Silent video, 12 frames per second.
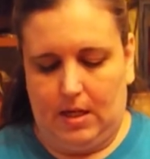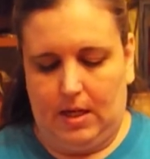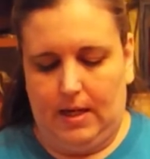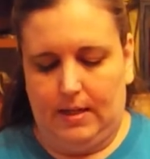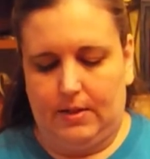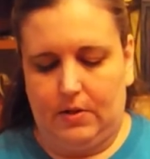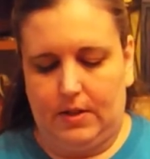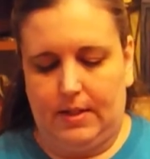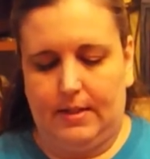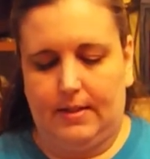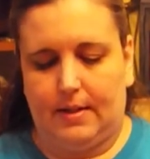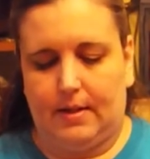Hands On
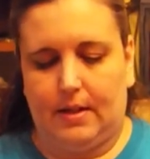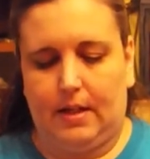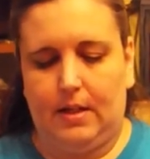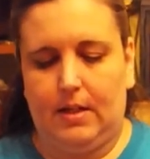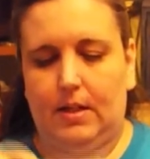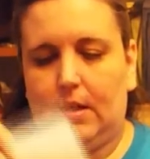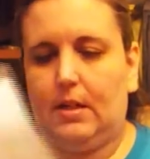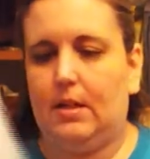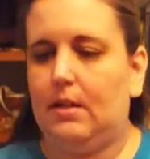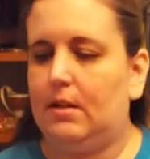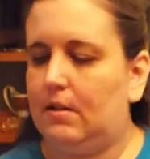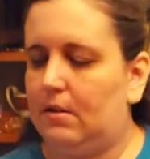Design.
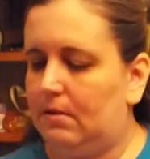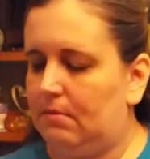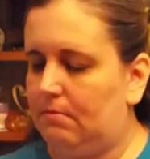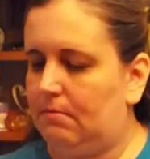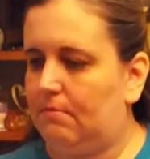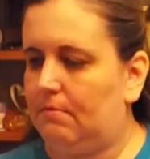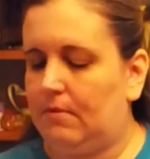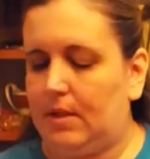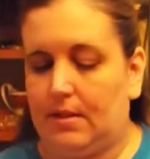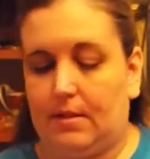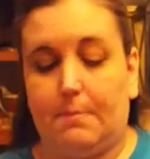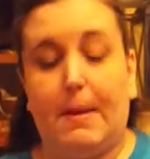
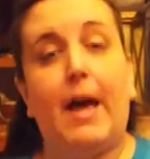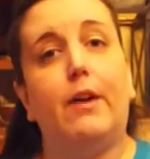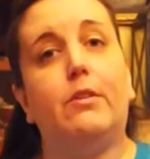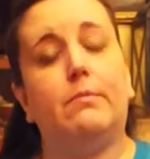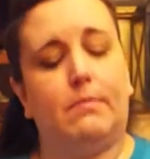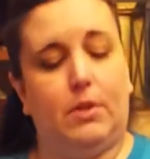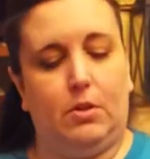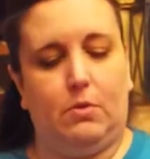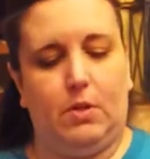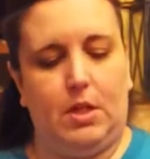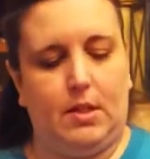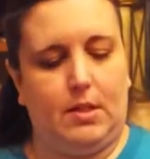That's the pattern. You don't
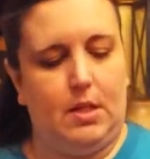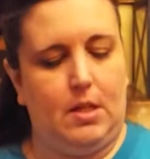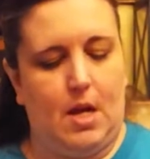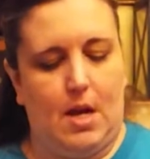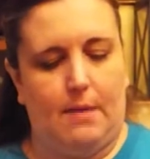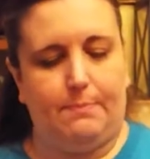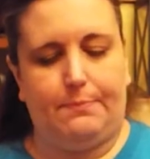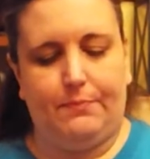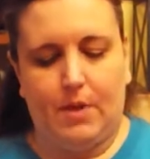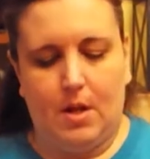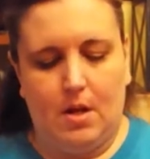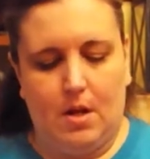need to see that.
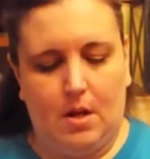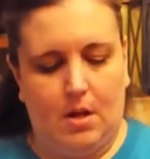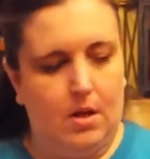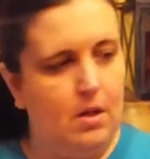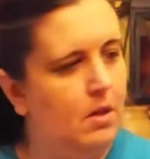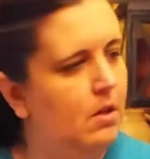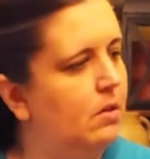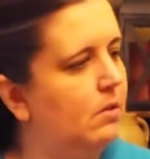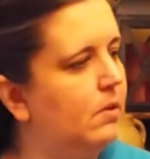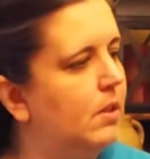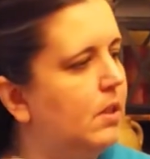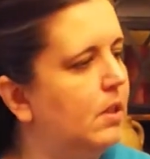
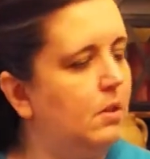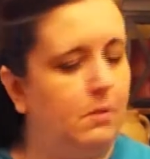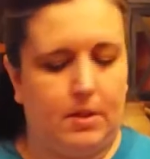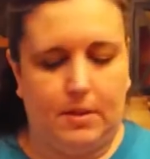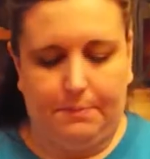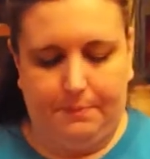What did I do with it?